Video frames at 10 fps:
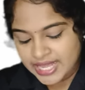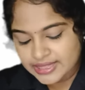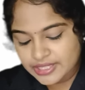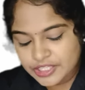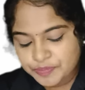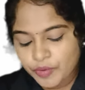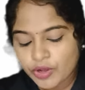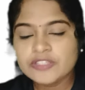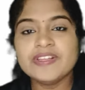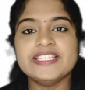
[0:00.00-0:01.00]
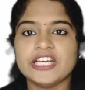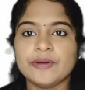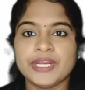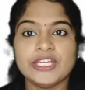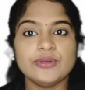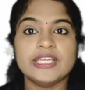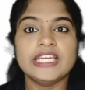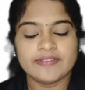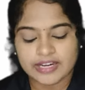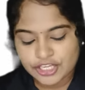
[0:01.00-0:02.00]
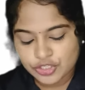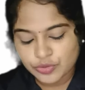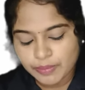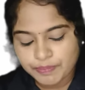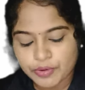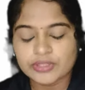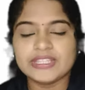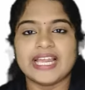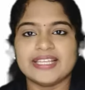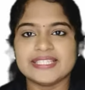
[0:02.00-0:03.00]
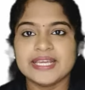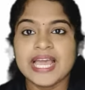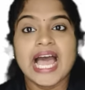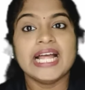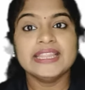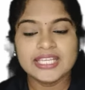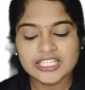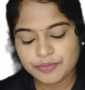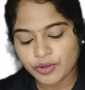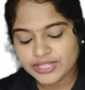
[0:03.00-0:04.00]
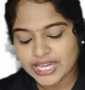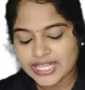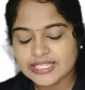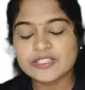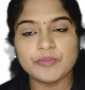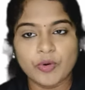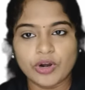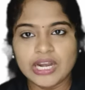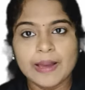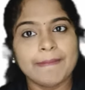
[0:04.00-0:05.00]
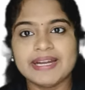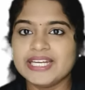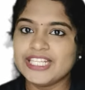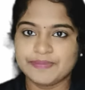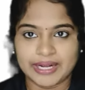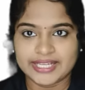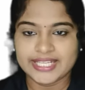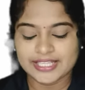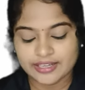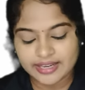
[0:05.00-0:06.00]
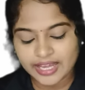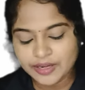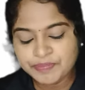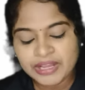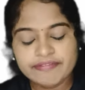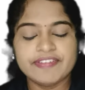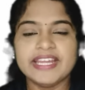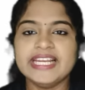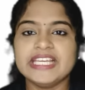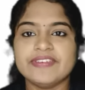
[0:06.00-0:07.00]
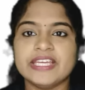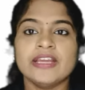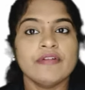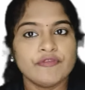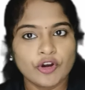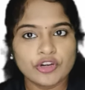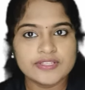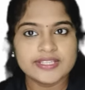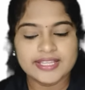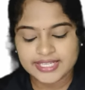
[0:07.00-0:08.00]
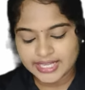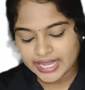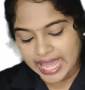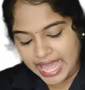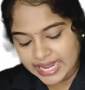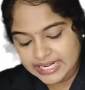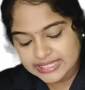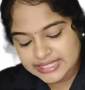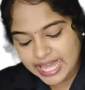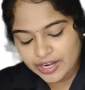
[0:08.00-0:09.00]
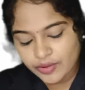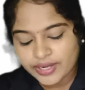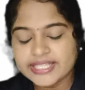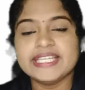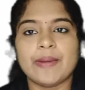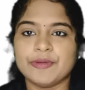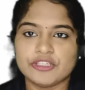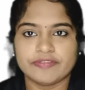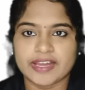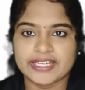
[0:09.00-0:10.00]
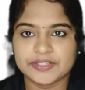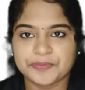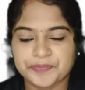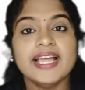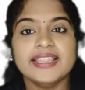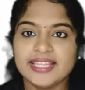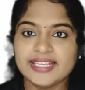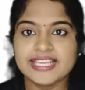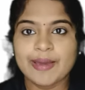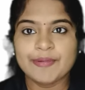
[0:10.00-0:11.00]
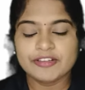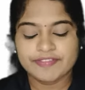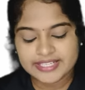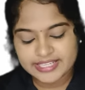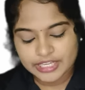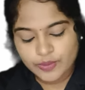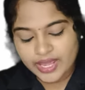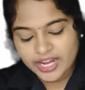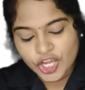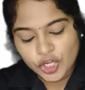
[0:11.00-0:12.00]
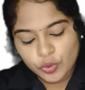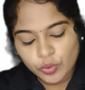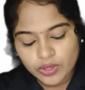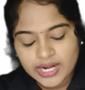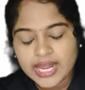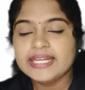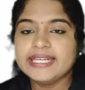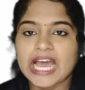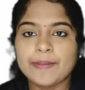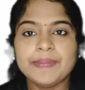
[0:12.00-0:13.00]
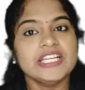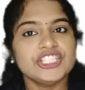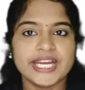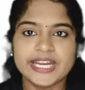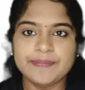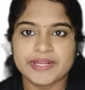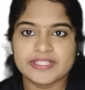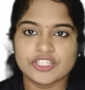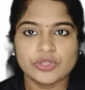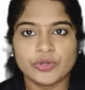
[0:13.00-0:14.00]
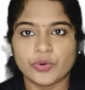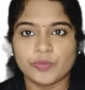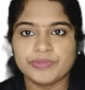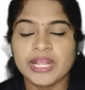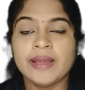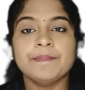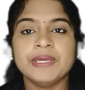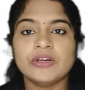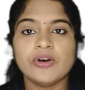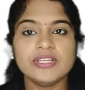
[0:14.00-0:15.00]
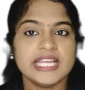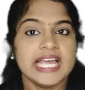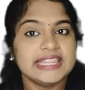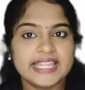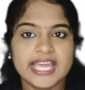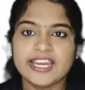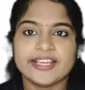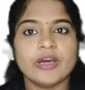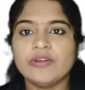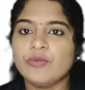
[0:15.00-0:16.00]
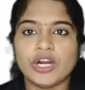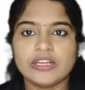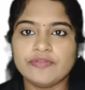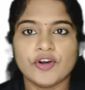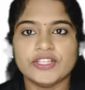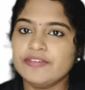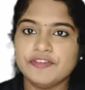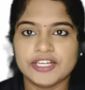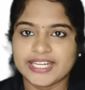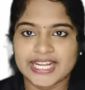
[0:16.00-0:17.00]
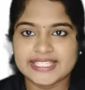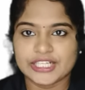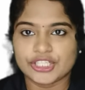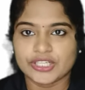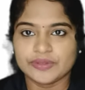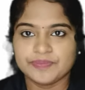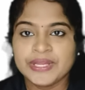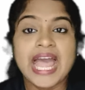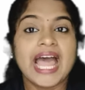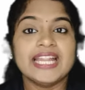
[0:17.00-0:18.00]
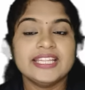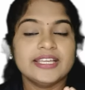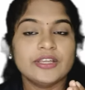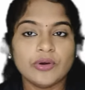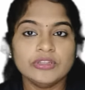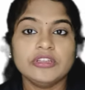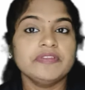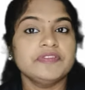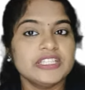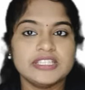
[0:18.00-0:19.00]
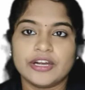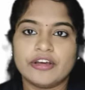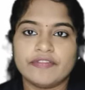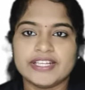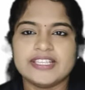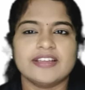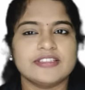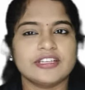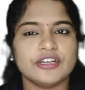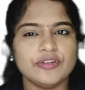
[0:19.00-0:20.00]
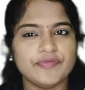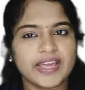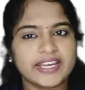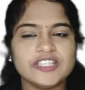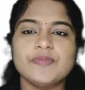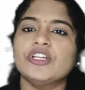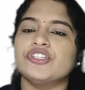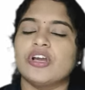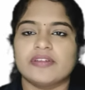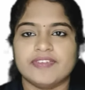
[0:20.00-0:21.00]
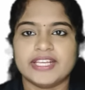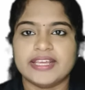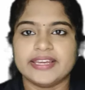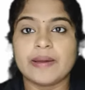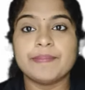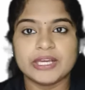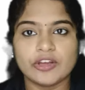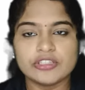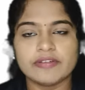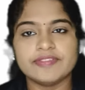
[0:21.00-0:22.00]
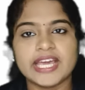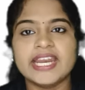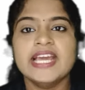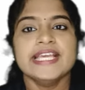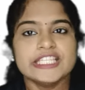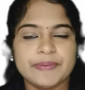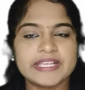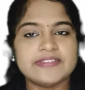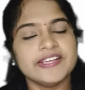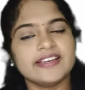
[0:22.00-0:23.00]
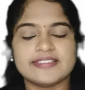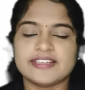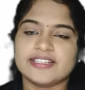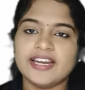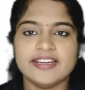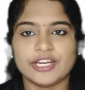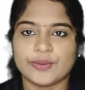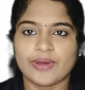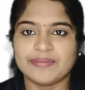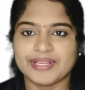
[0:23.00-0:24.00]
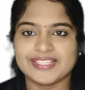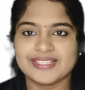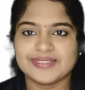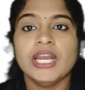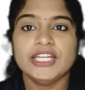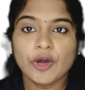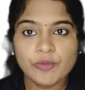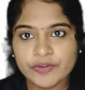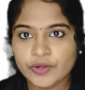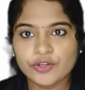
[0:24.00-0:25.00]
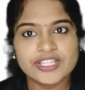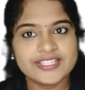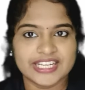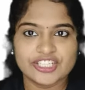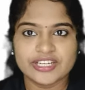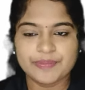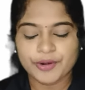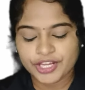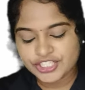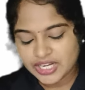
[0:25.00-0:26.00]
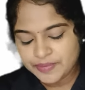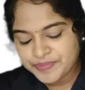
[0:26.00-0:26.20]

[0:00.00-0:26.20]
The spores will germinate to give rise to a prothallus, and this prothallus is small but it is multicellular, free-living, photosynthetic and thalloid gametophyte. These gametophytes require cool, damp, shady places to grow because they require water for their fertilization. And the growth of the pteridophytes are restricted to very small geographical area because of their specific restricted requirements. Now moving on to the sexual reproduction.